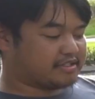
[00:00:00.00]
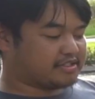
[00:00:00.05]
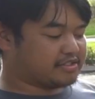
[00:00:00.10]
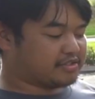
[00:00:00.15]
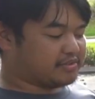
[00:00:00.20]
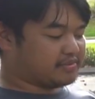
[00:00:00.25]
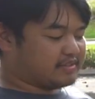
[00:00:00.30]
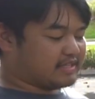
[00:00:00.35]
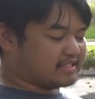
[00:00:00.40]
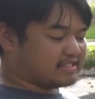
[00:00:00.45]

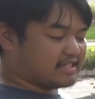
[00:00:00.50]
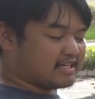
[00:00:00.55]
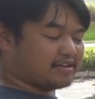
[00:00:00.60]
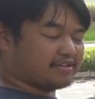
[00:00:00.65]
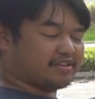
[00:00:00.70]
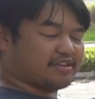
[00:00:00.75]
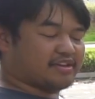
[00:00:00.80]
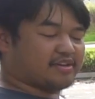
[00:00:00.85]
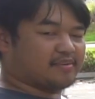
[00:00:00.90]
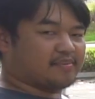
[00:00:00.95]
So that's how
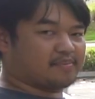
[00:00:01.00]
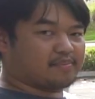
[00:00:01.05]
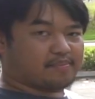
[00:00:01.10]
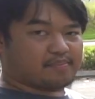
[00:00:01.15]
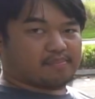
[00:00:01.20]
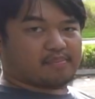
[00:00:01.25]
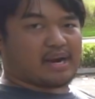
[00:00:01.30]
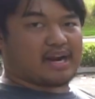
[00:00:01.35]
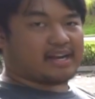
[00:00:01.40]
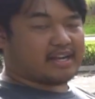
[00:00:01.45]
the
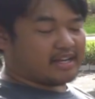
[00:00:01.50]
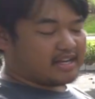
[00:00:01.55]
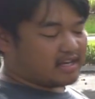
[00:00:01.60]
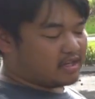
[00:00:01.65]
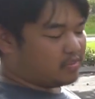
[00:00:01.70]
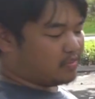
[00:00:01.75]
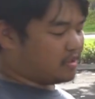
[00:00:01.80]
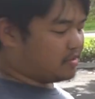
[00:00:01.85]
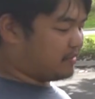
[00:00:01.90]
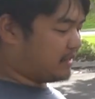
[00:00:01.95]
bracket kind
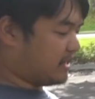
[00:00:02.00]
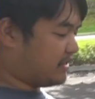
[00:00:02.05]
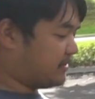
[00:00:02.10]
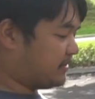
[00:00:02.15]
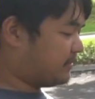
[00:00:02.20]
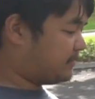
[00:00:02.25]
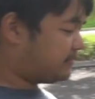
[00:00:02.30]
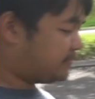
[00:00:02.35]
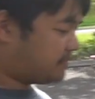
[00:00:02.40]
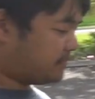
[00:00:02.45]
of went about.
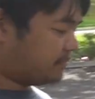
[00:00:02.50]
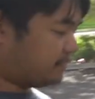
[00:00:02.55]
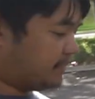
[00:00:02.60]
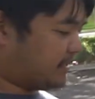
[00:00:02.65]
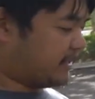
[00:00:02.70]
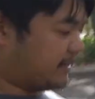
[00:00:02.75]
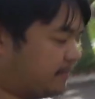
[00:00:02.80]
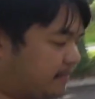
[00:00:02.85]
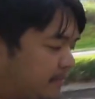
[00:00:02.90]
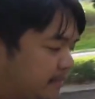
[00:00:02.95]

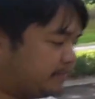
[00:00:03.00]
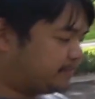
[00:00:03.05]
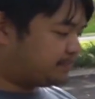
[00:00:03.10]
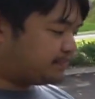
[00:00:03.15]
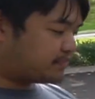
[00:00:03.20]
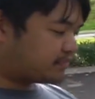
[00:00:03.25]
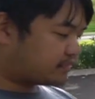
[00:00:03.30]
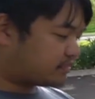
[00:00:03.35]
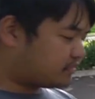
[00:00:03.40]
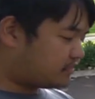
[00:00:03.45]
But that's
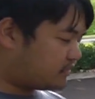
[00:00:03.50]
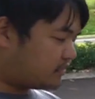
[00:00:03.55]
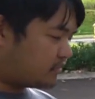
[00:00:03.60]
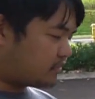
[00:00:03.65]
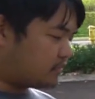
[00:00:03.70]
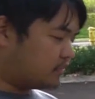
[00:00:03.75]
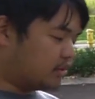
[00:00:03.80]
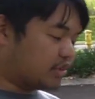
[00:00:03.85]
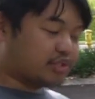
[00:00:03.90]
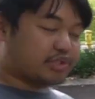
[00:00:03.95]
dope.
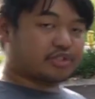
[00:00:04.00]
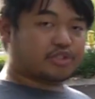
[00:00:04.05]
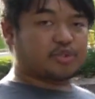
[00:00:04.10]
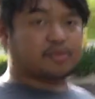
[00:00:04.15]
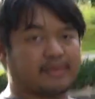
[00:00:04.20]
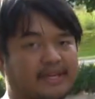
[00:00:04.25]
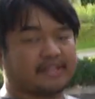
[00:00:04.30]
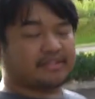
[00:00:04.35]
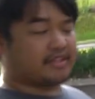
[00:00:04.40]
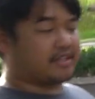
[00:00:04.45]
Those are the two
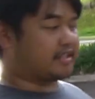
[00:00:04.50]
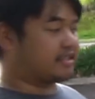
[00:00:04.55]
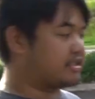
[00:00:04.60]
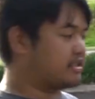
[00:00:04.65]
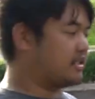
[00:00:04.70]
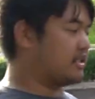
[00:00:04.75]
main things.